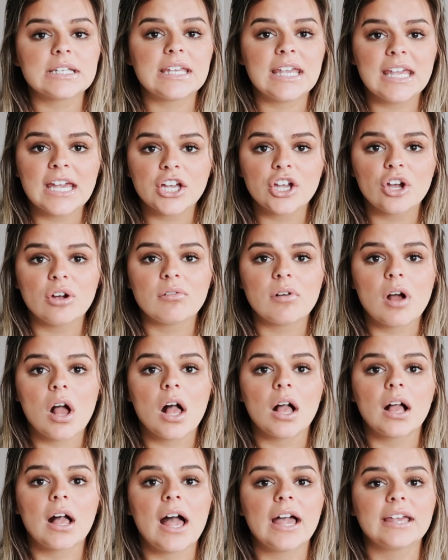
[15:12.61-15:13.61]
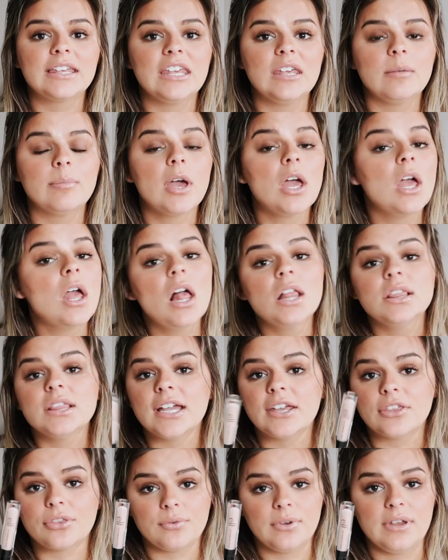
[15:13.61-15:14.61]
Can't go wrong. I keep
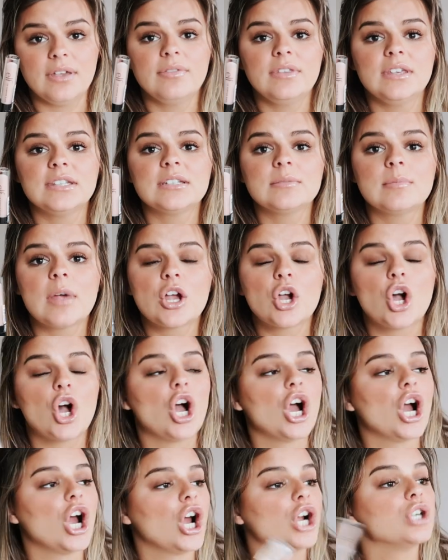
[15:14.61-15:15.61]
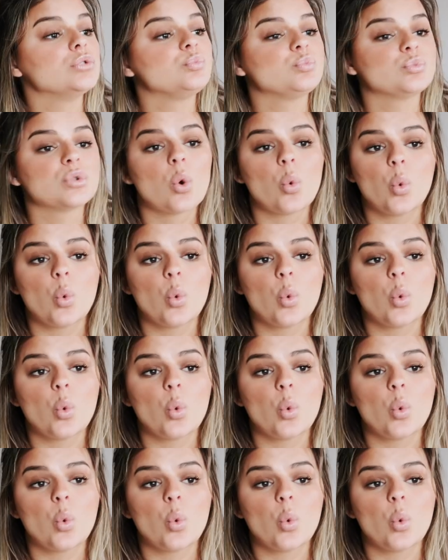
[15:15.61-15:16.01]
like three of these in my car,